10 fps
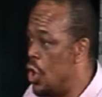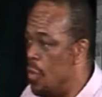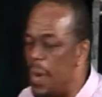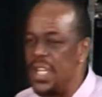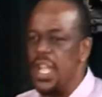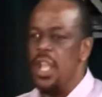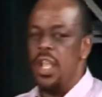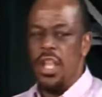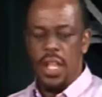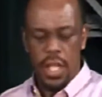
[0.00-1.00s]
But
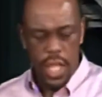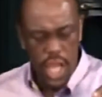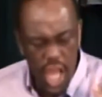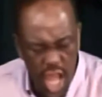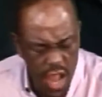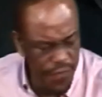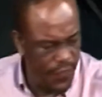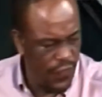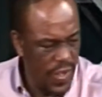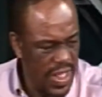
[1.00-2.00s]

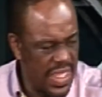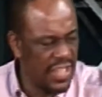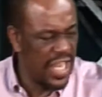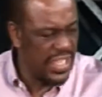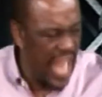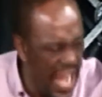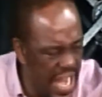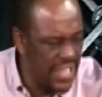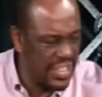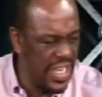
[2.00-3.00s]
if there's a
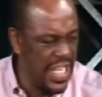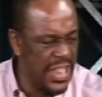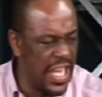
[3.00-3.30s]
tendency in the